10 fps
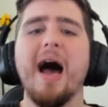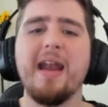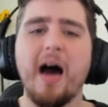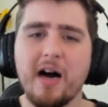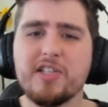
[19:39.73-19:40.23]

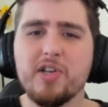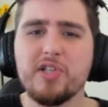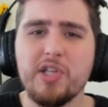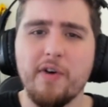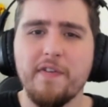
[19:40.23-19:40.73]
and ask
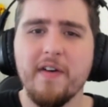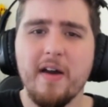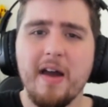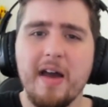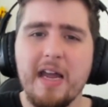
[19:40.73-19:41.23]
yourself
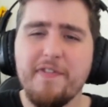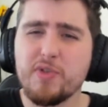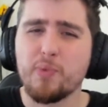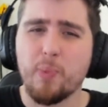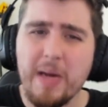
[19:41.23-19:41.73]
if
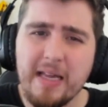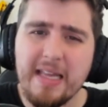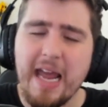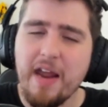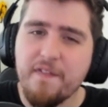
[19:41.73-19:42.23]
it's
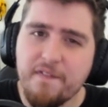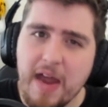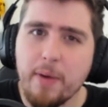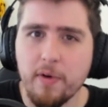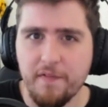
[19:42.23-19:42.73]
really a
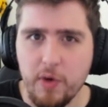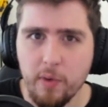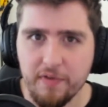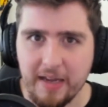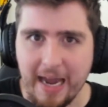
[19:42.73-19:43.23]
fair review
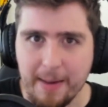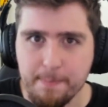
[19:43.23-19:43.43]
of the game.